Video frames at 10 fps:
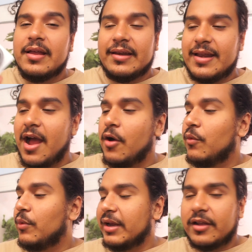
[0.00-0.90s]
Now,
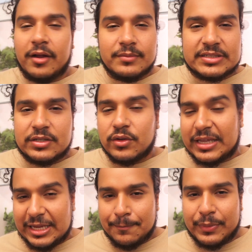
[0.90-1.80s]
when it comes to
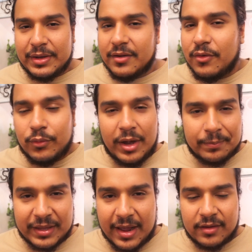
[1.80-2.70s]
keeping
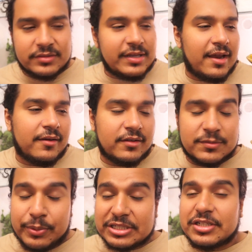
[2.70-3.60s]
reptiles and
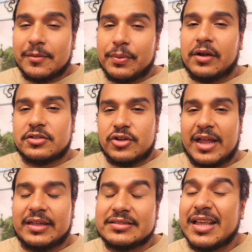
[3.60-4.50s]
especially bearded
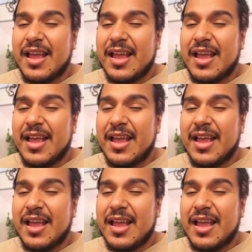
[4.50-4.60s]
dragons,